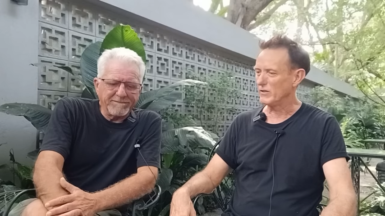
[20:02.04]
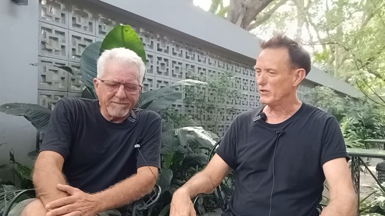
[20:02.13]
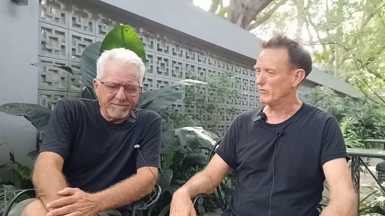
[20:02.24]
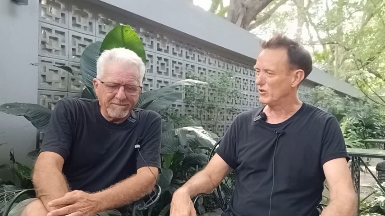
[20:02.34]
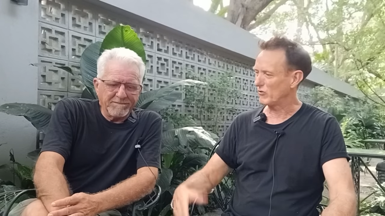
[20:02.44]
Speaker 1: Yeah. You're
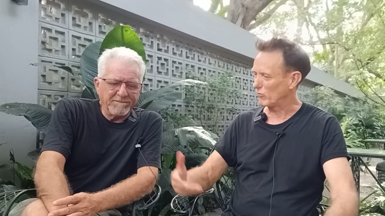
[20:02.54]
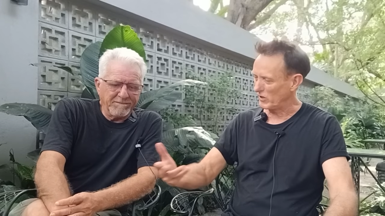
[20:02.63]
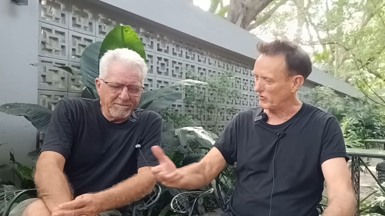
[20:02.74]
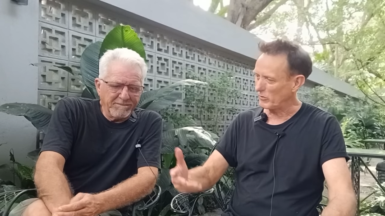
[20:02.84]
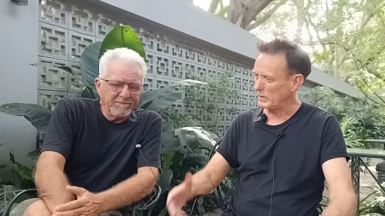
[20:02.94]
just
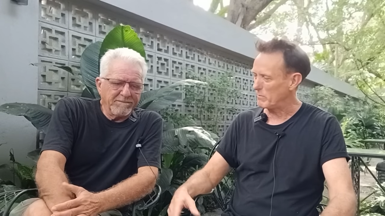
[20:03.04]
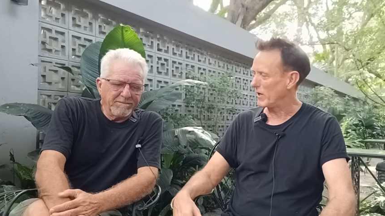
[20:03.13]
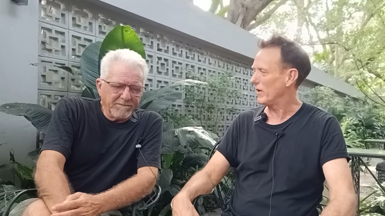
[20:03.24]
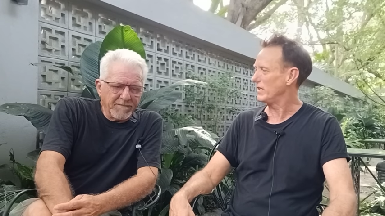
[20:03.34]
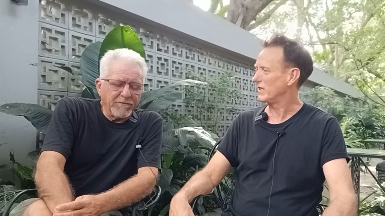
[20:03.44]
recently
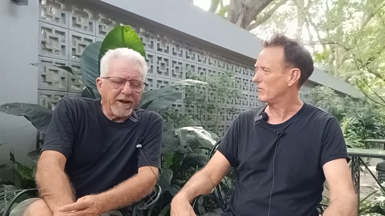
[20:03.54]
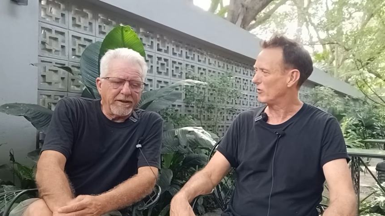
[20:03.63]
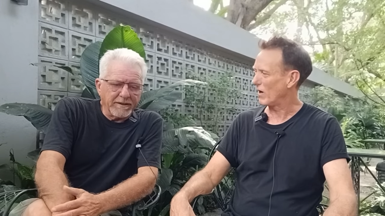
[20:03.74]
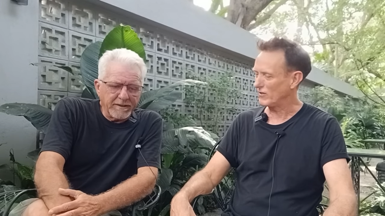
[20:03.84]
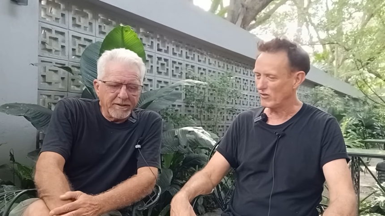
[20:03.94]
married. Right.
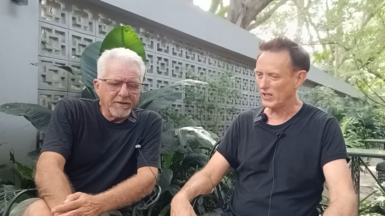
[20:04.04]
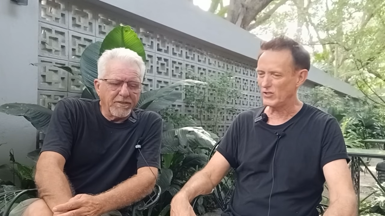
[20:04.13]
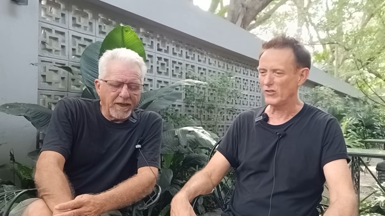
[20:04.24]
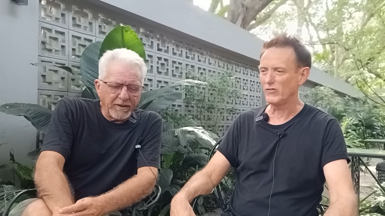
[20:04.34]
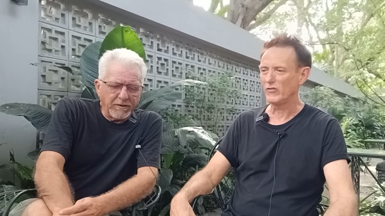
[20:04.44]

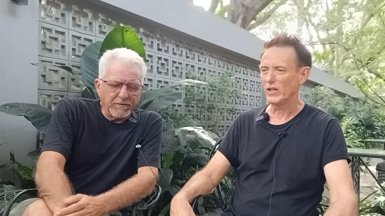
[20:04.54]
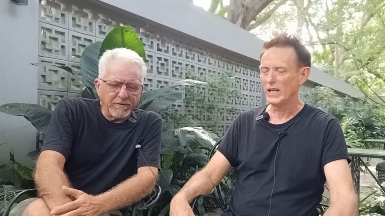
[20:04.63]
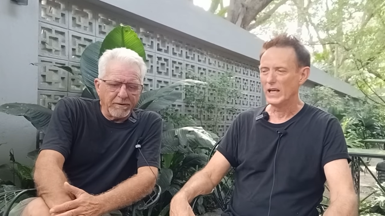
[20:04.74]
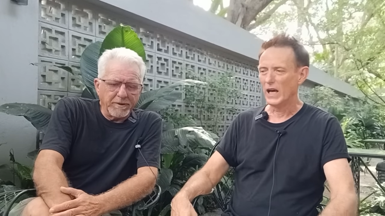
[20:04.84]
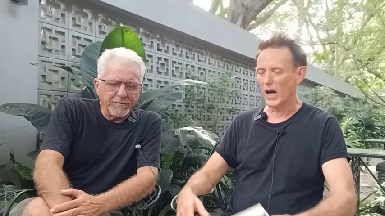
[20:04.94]
Congratulations. Thank you
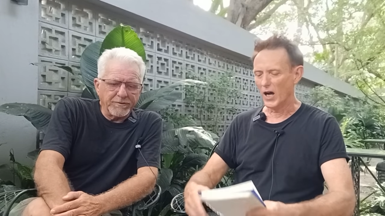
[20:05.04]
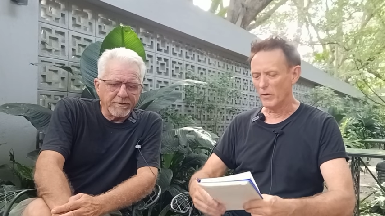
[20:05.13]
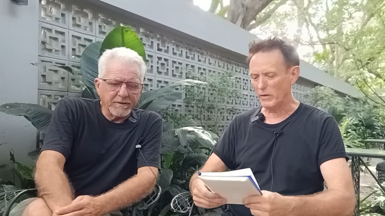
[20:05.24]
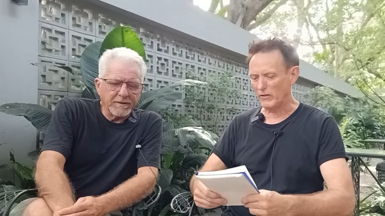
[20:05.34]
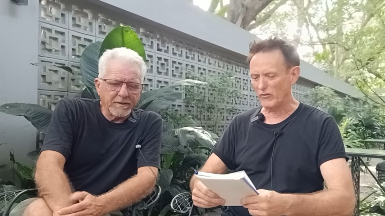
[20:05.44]
very much. Um,
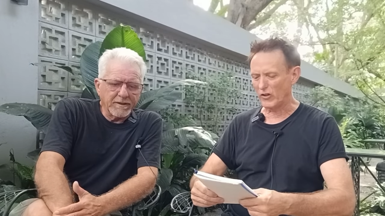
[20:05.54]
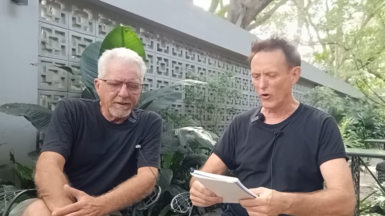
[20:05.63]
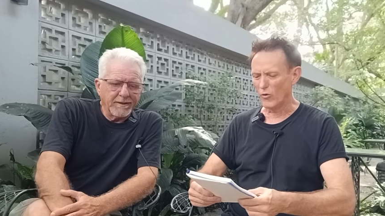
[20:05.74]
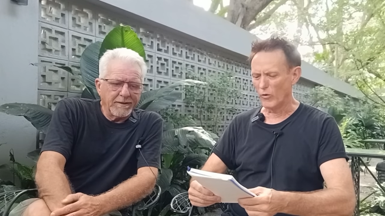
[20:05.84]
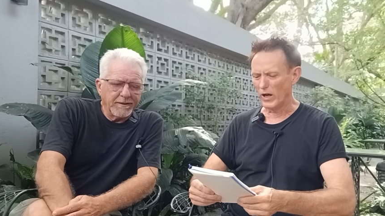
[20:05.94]
and
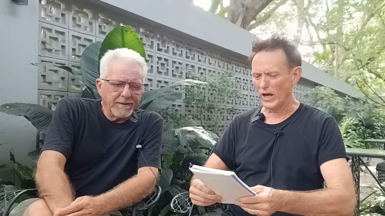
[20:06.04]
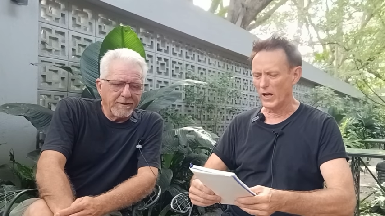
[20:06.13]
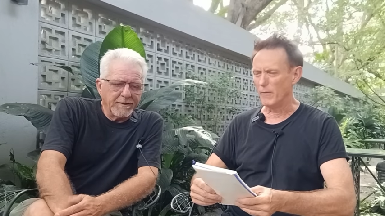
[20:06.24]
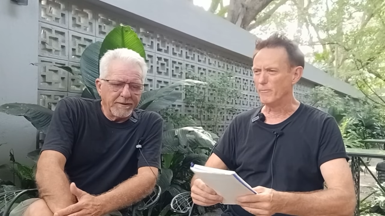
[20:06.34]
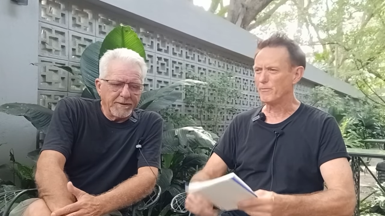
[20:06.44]
so
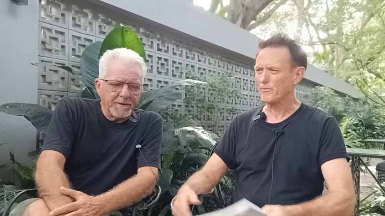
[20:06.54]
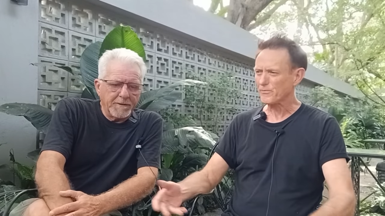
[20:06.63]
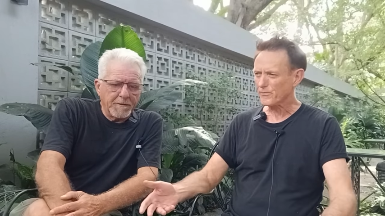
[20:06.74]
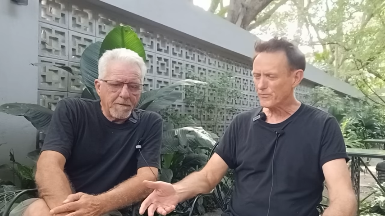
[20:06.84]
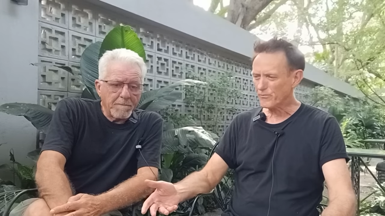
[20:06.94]
um,
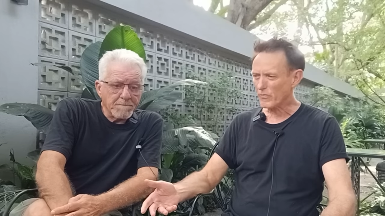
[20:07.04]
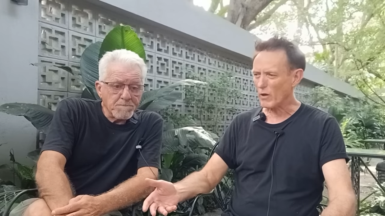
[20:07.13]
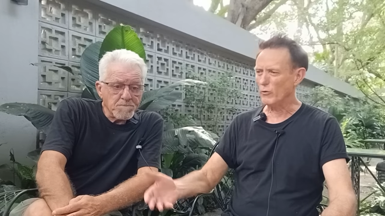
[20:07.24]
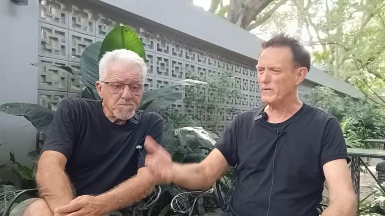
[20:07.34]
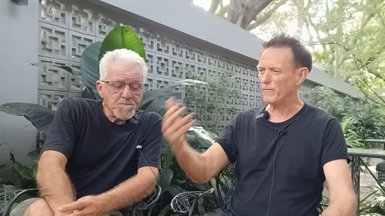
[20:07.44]

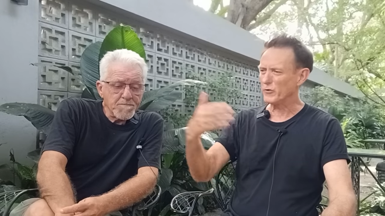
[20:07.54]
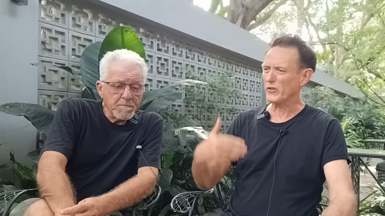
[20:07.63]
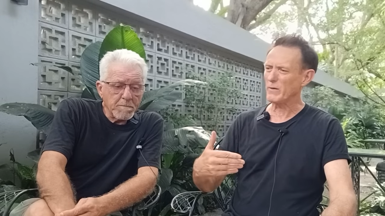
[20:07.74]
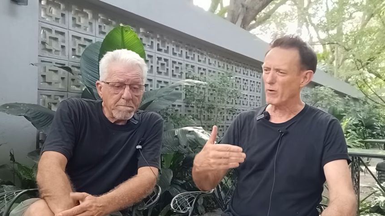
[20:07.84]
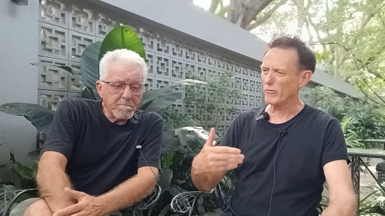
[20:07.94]
when you first
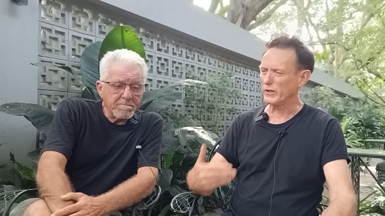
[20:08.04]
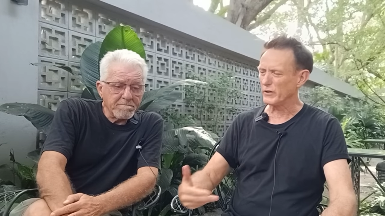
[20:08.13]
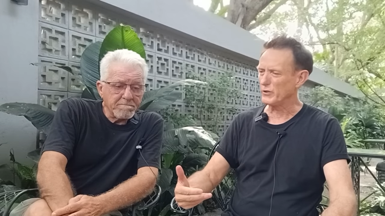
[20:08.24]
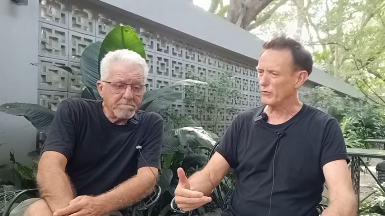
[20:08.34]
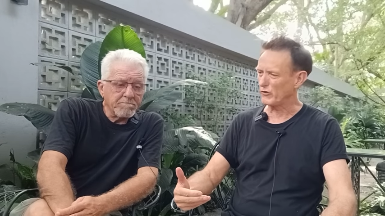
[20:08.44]
came over here,
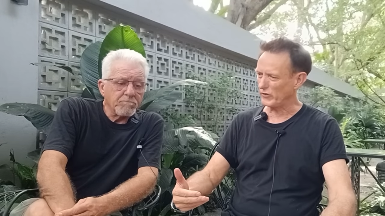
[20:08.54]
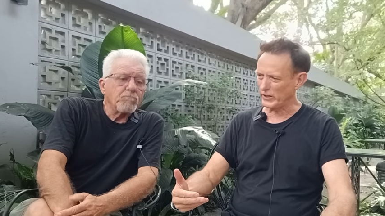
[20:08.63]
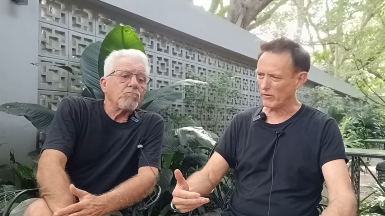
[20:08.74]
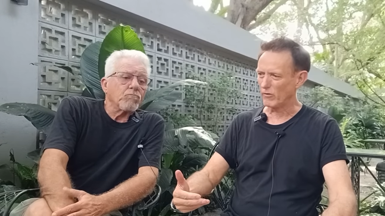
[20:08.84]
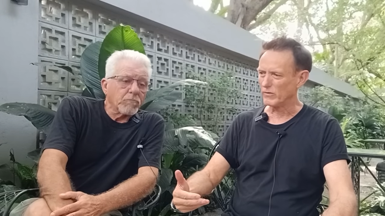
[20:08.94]
you were
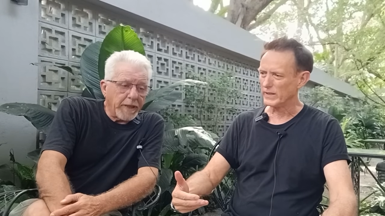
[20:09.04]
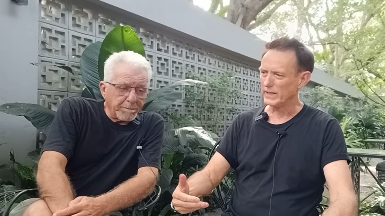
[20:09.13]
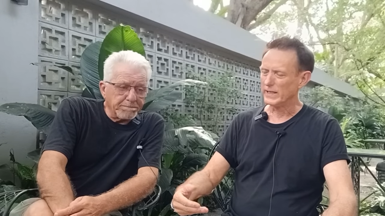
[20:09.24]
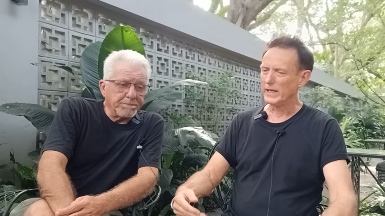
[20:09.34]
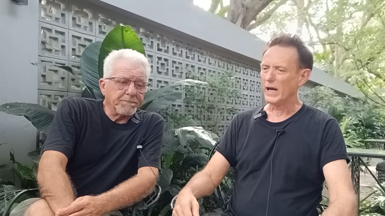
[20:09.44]
single. Yep.
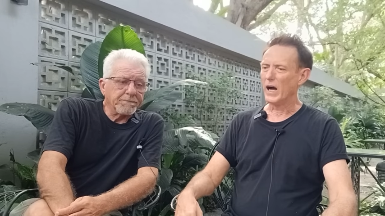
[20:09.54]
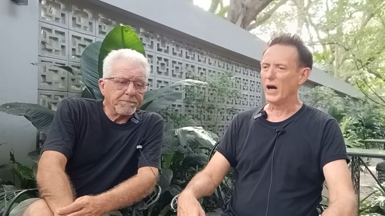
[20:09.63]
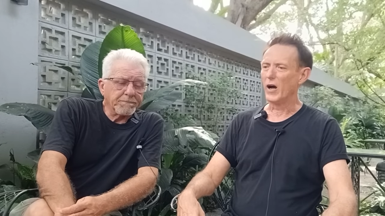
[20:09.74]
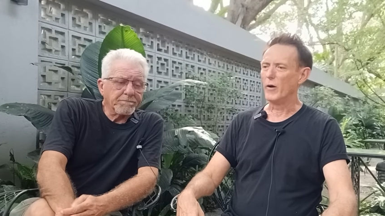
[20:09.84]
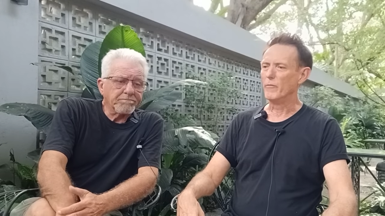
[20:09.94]

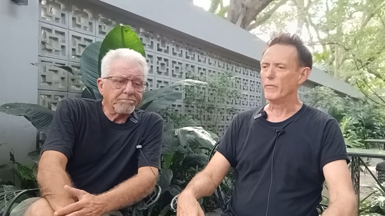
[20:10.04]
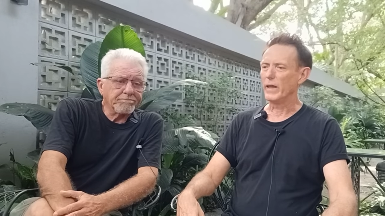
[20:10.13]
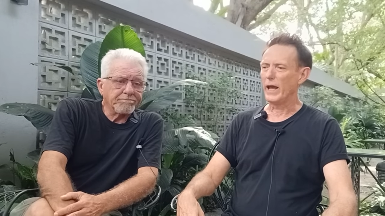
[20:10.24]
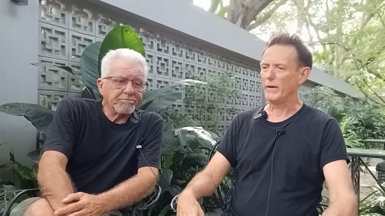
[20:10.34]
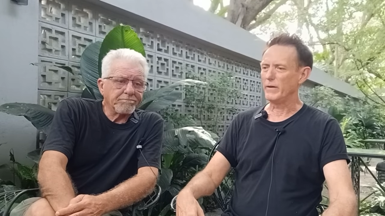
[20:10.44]
Um,
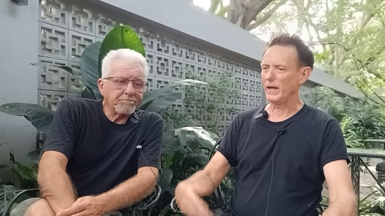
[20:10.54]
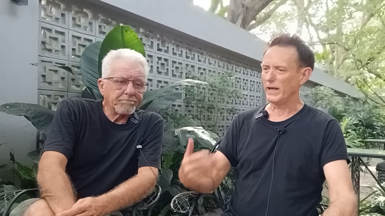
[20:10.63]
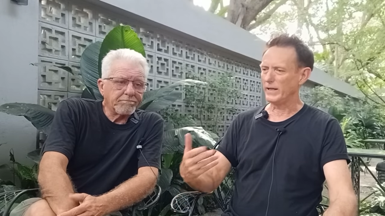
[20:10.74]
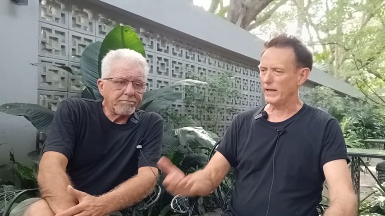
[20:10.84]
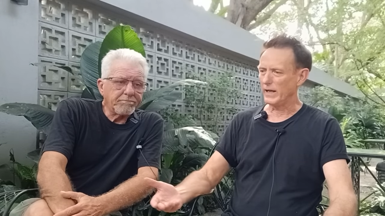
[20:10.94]
and,
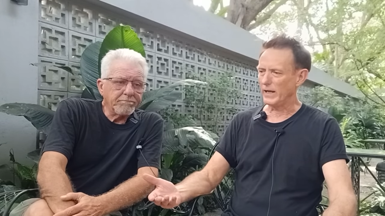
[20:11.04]
and